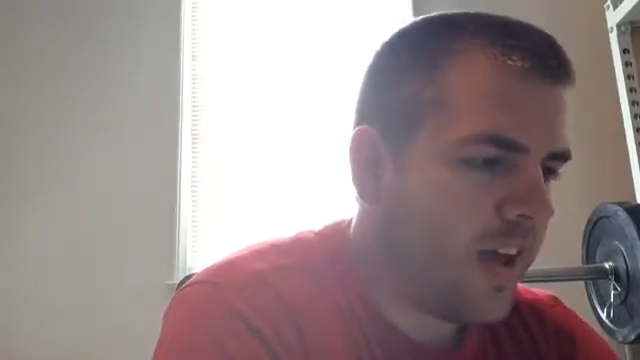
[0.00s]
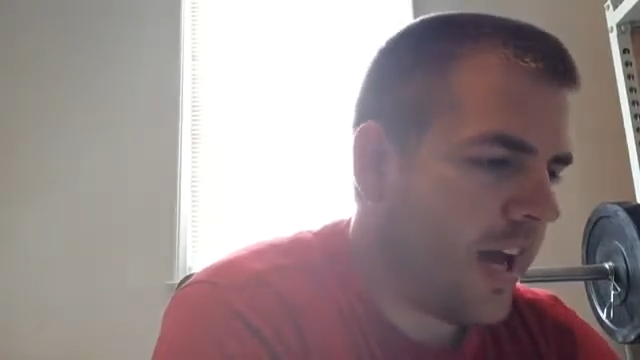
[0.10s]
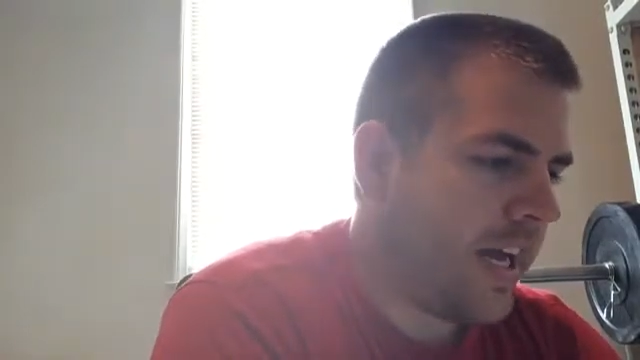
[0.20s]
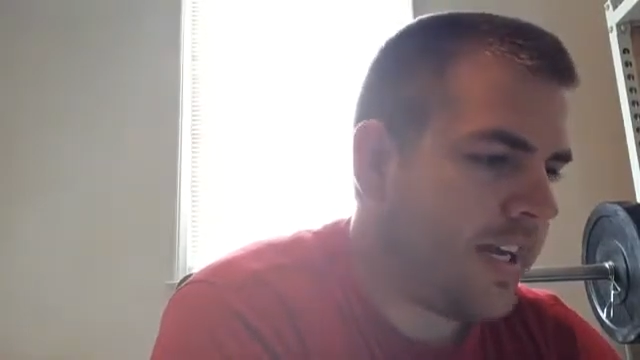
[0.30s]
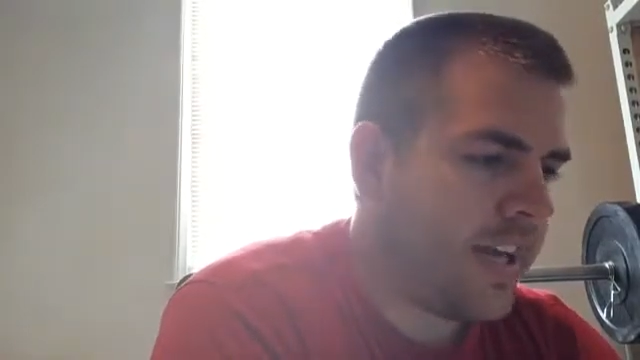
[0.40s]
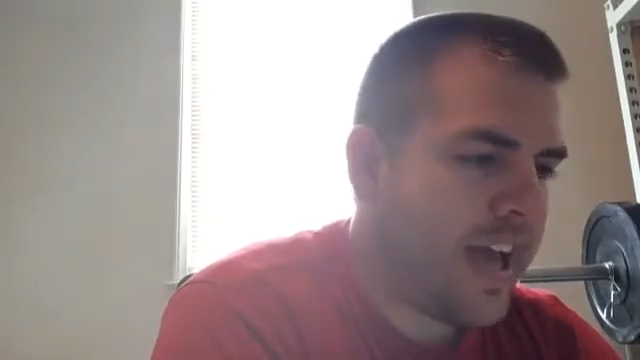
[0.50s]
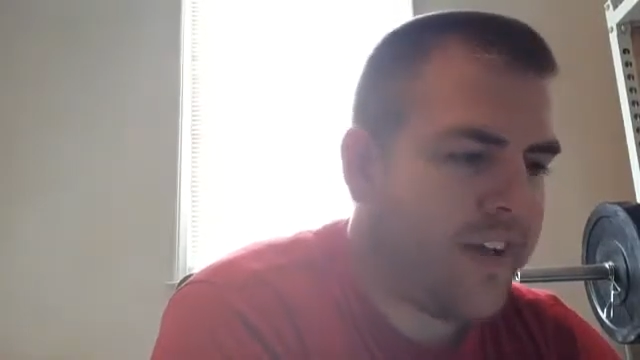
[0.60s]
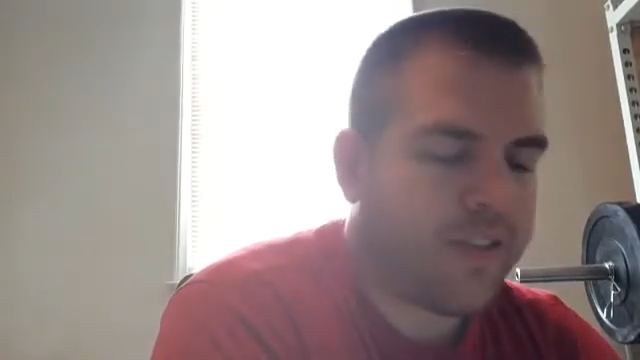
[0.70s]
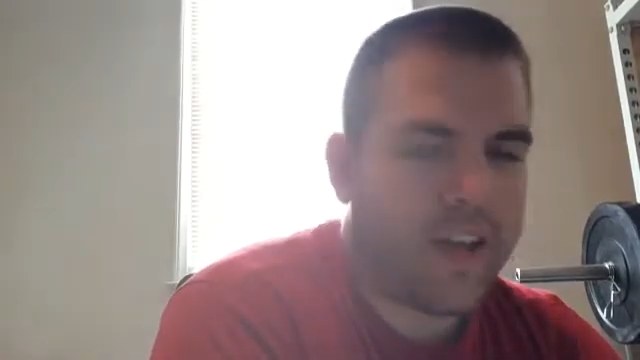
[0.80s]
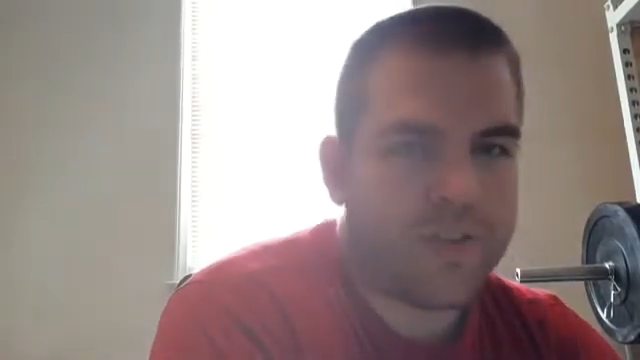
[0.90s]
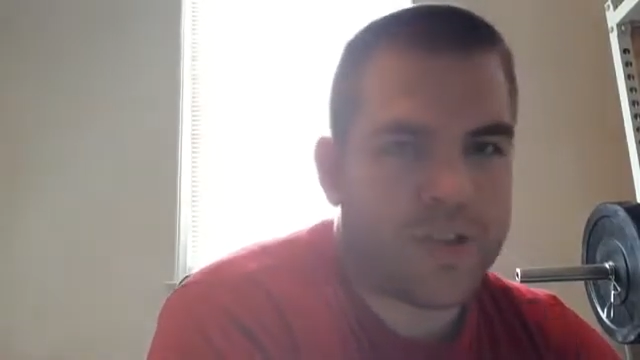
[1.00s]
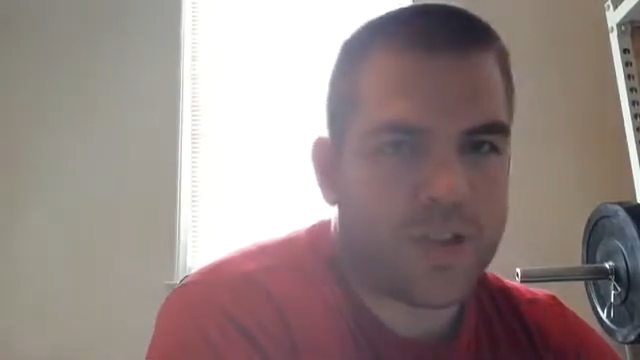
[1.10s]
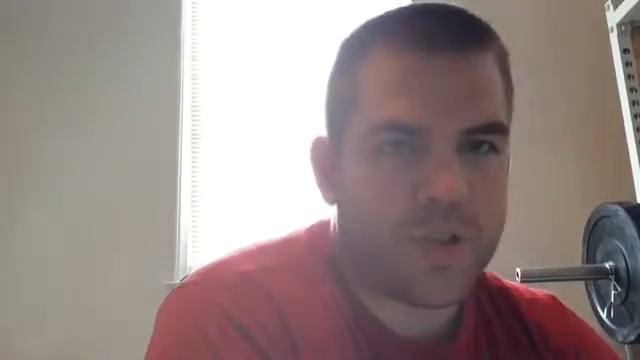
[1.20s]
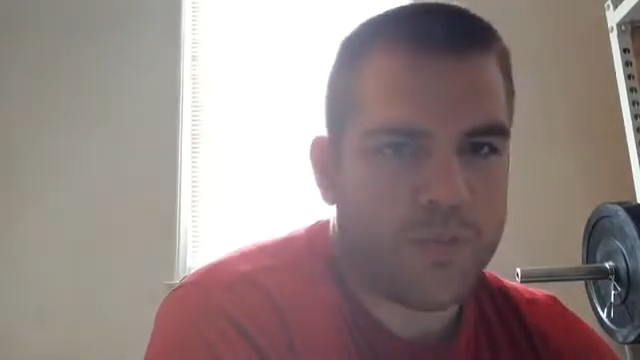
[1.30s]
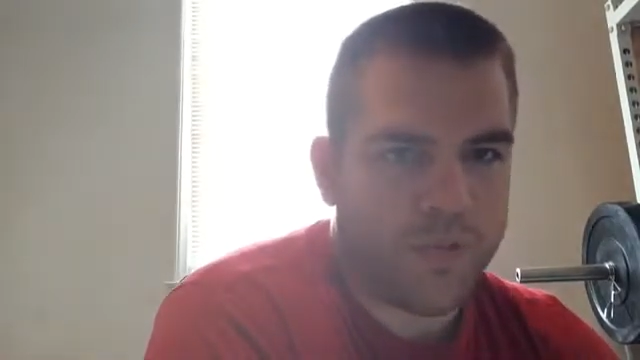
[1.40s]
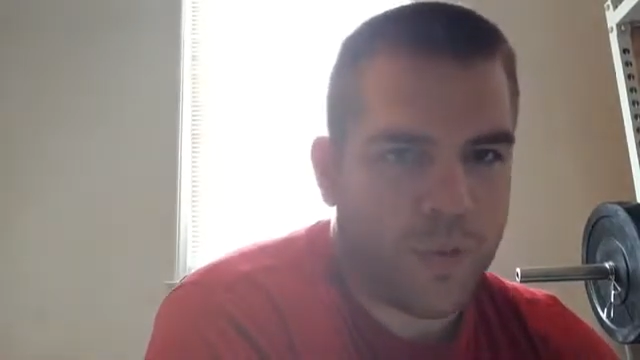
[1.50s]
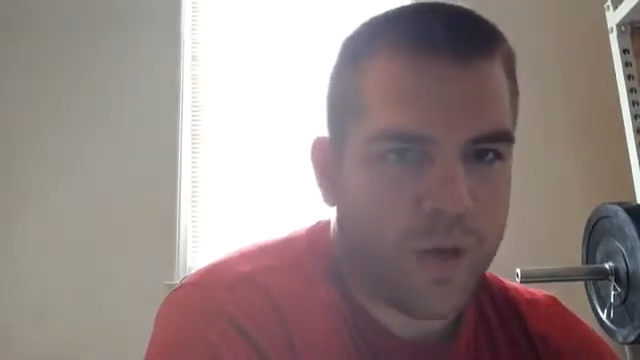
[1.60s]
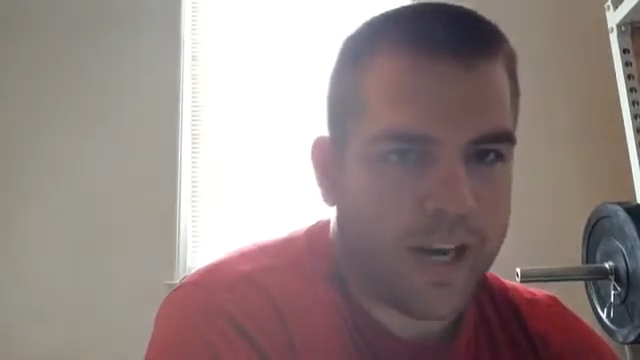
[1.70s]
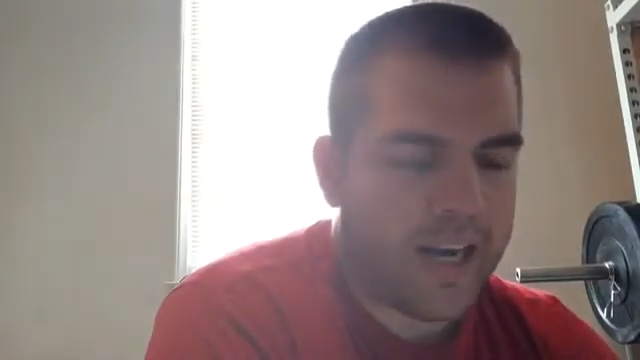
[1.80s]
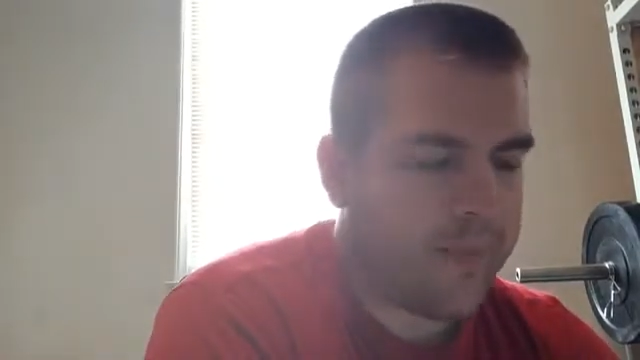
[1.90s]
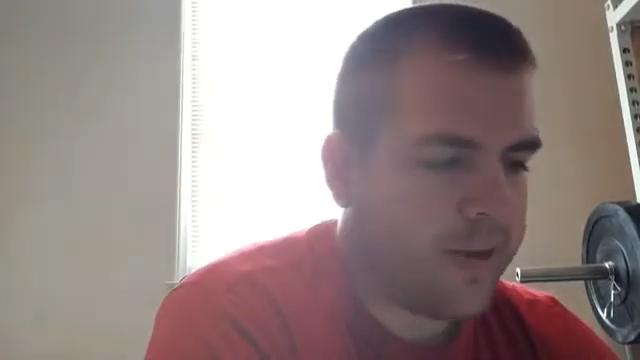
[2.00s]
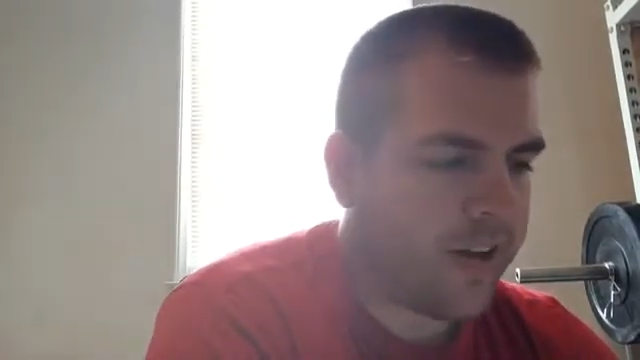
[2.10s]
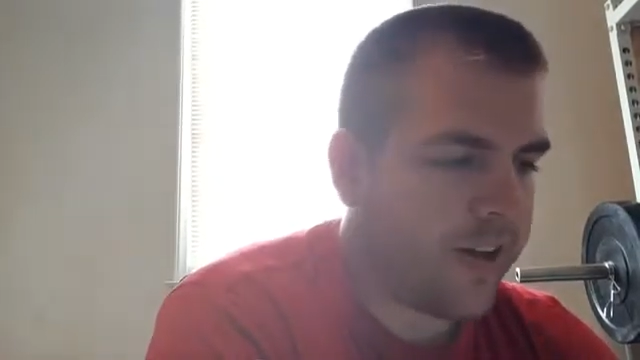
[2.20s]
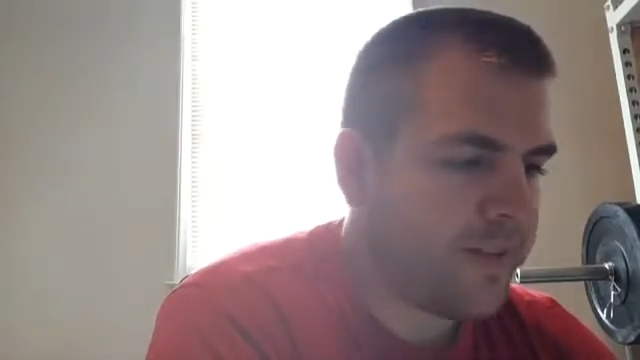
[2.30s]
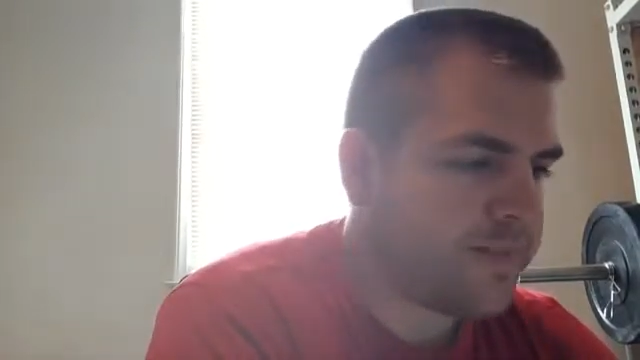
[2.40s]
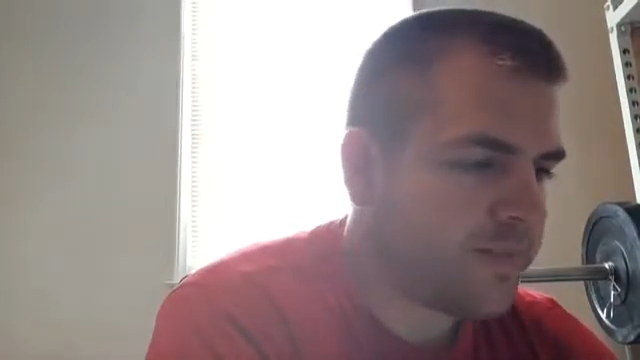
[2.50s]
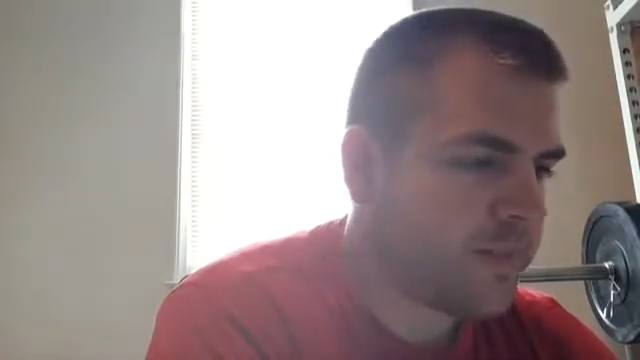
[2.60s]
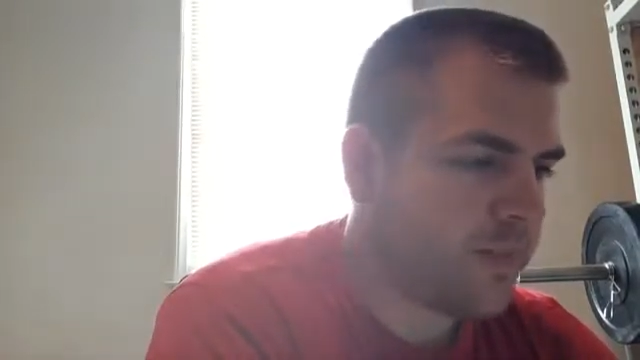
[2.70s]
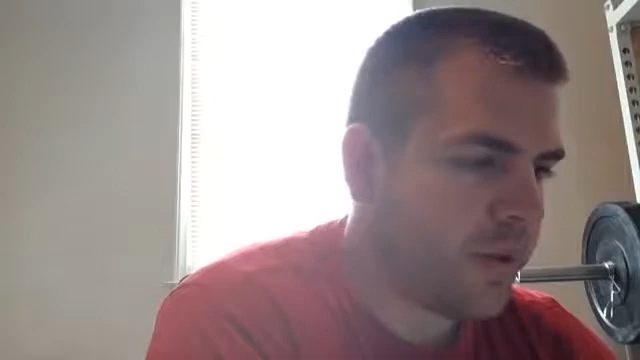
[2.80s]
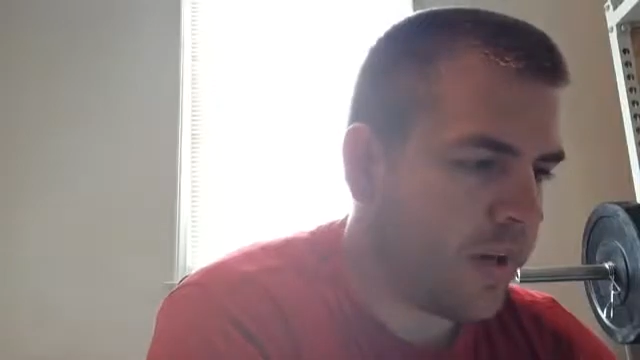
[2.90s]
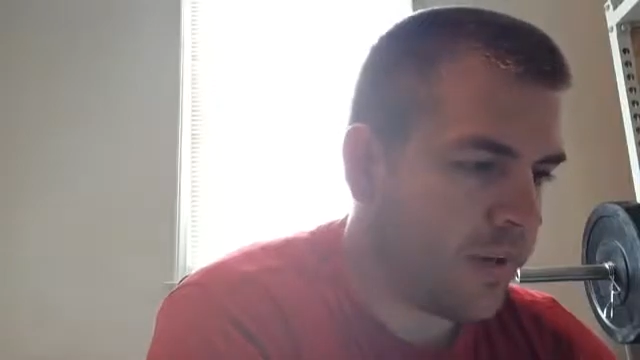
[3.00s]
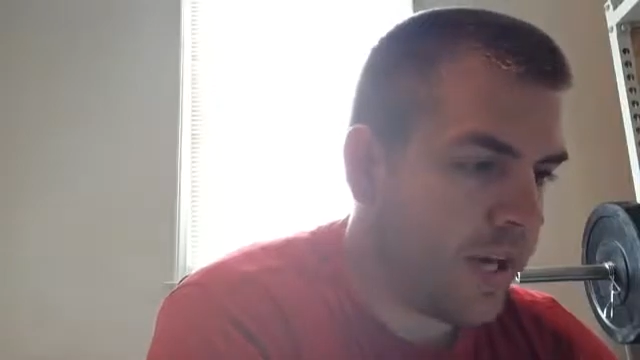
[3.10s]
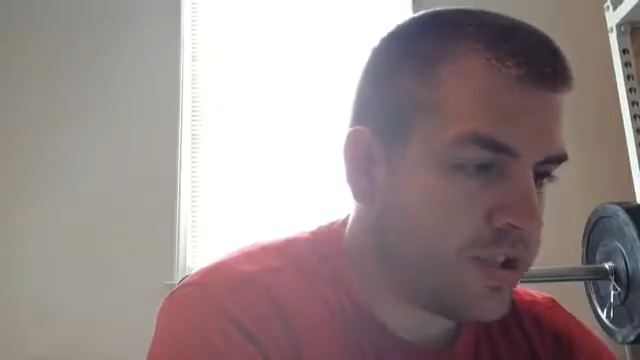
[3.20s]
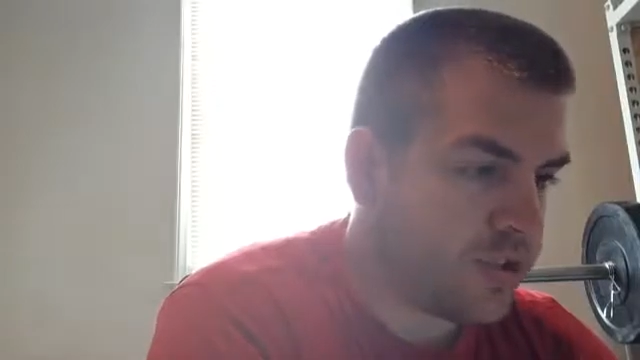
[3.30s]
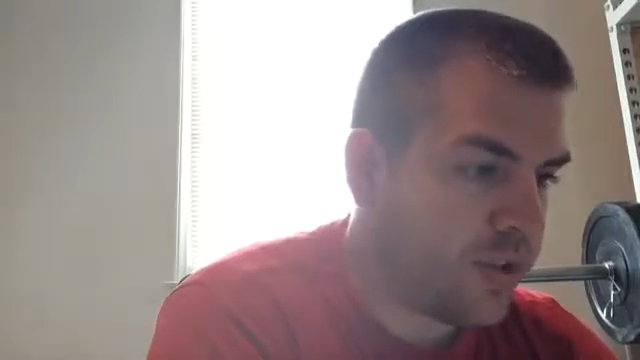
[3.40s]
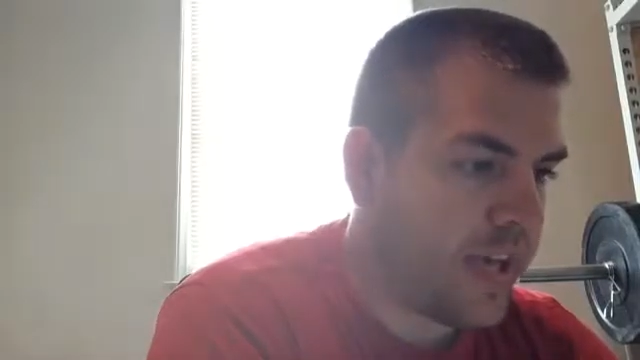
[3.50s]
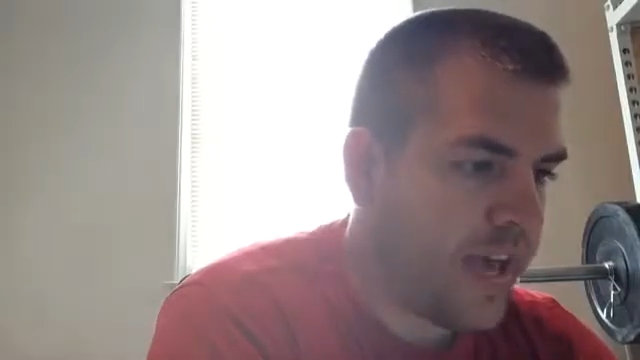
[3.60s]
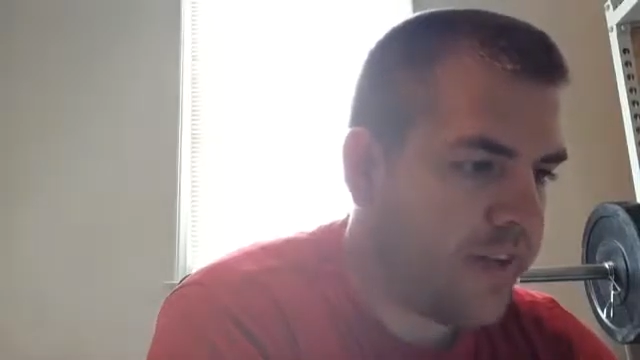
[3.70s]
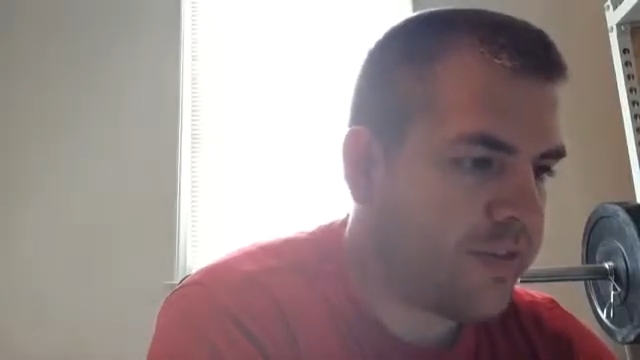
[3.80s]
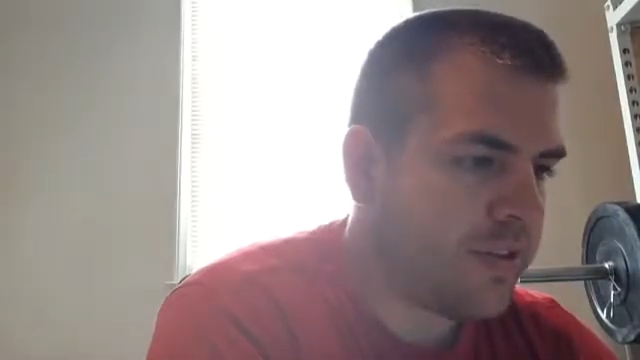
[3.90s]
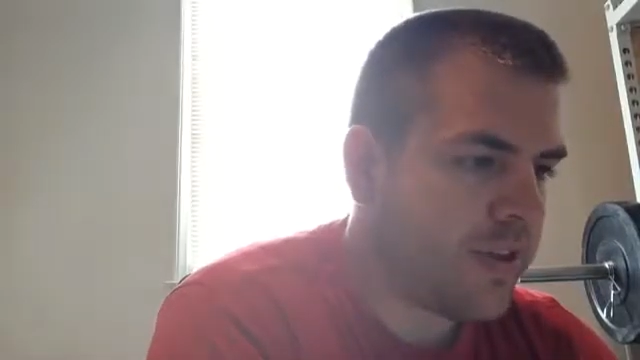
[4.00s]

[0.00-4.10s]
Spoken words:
I didn't have life insurance before I got married, but I should have.